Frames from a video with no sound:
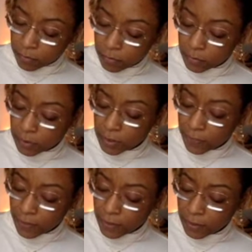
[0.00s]
Because I
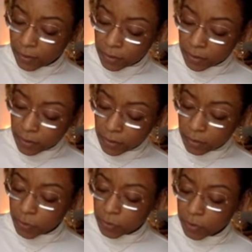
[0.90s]
feel like there's still an
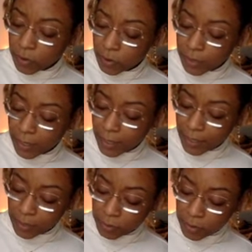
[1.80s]
emotional
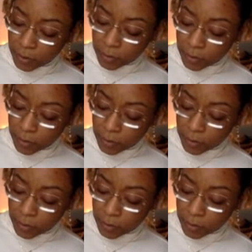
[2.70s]
attachment.